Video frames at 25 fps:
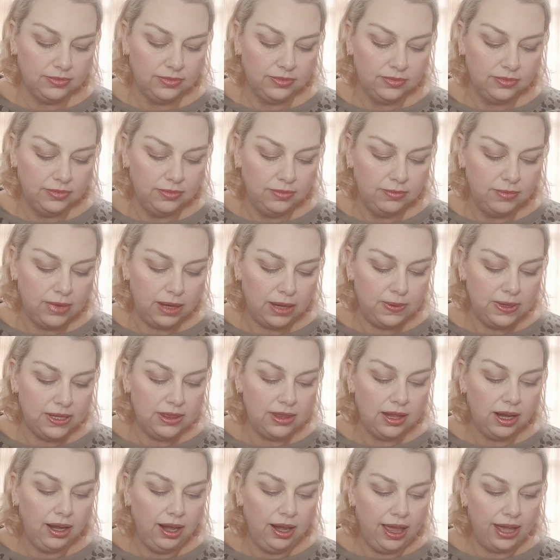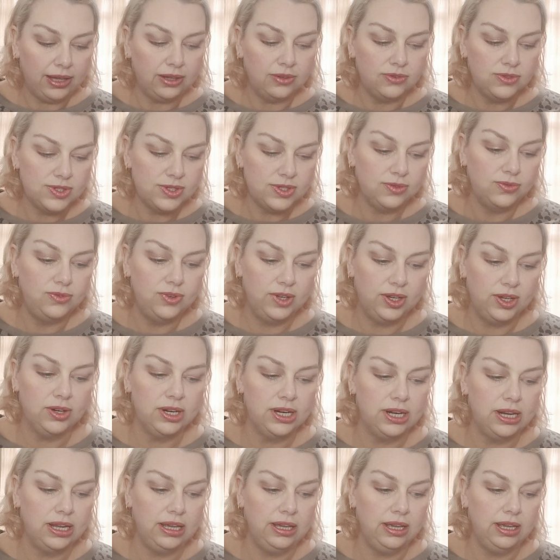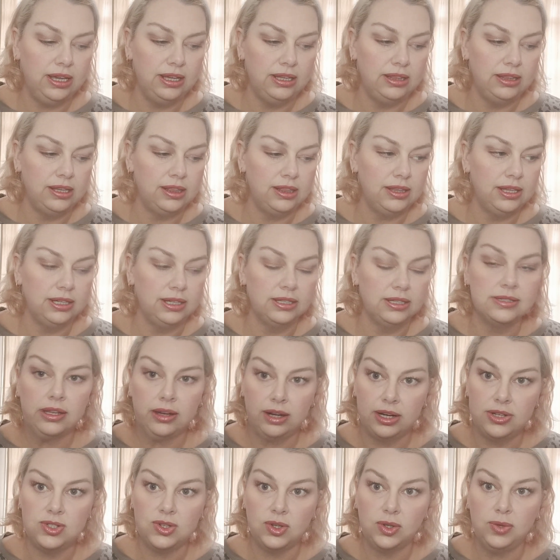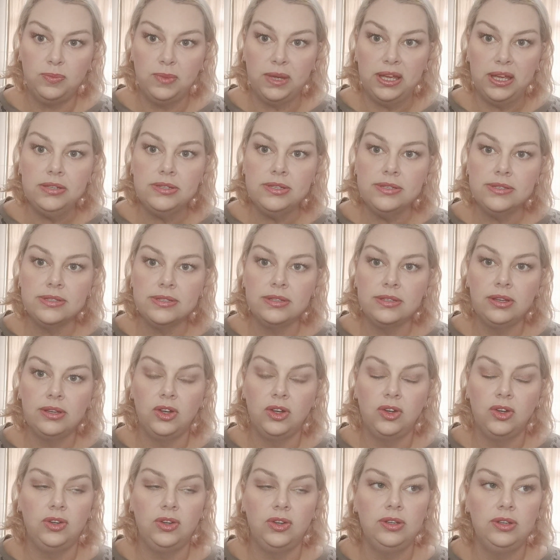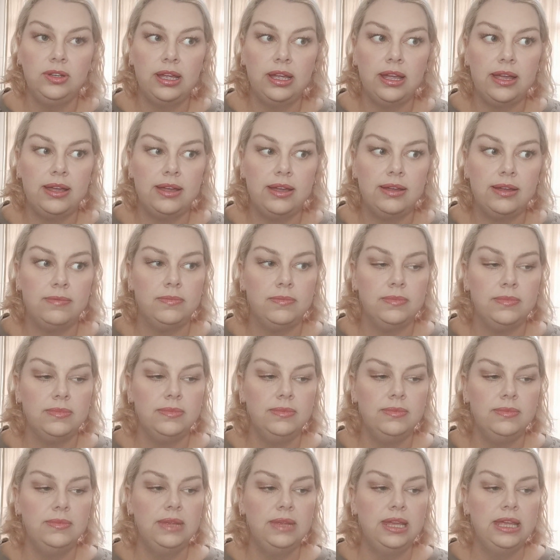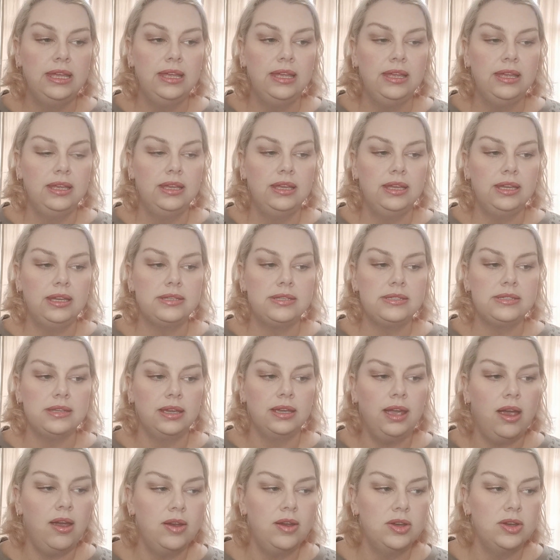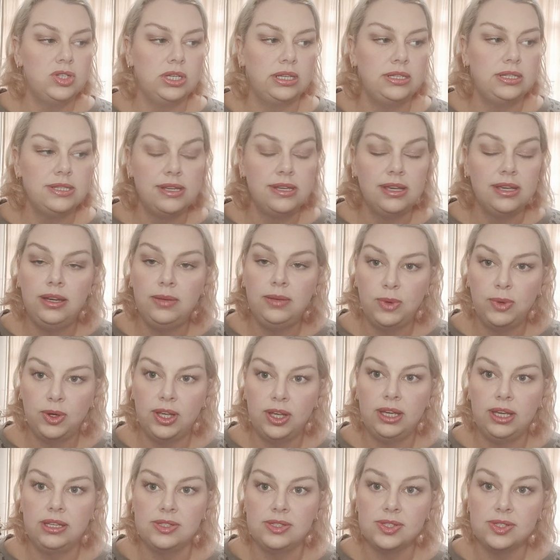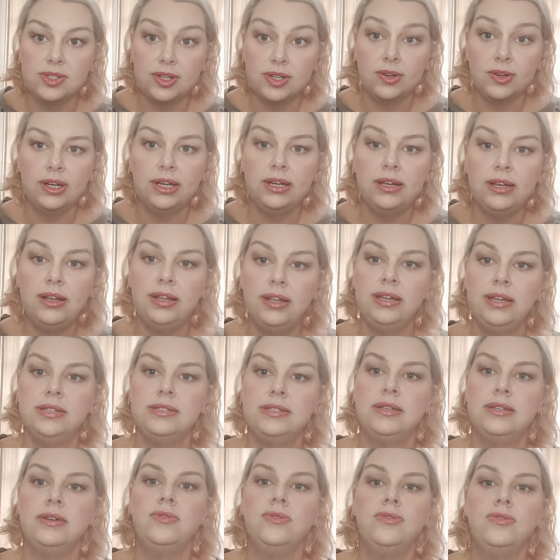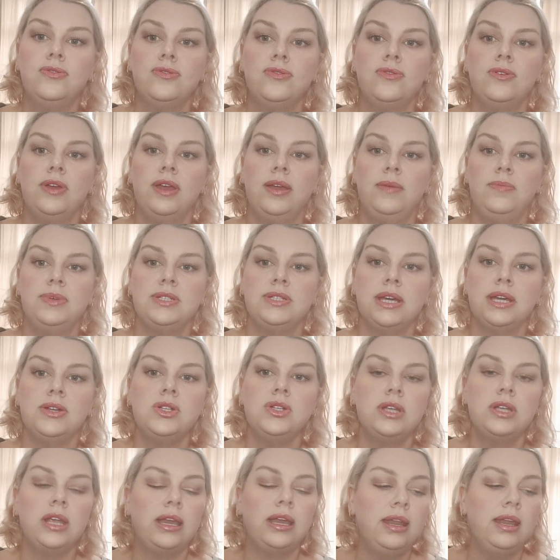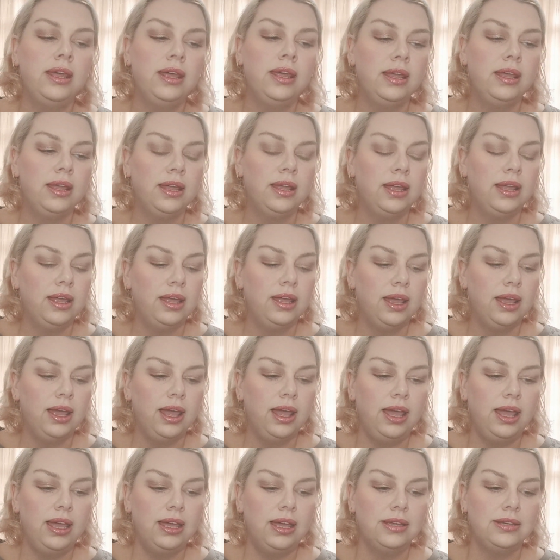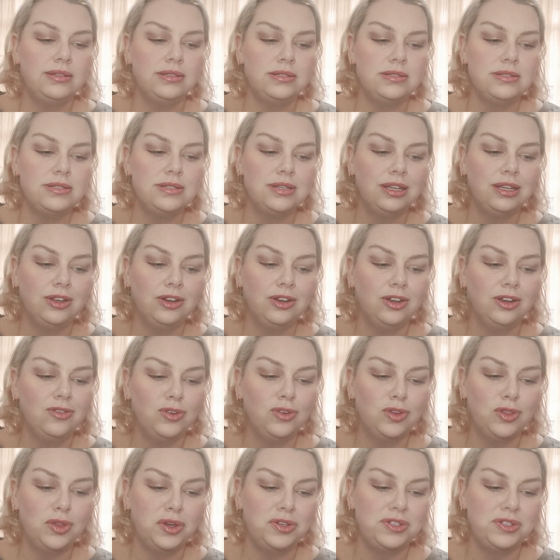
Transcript: maybe the lack of severity and the things that I do miss, you know, is encouraging to anybody considering elective amputation. And, you know, for those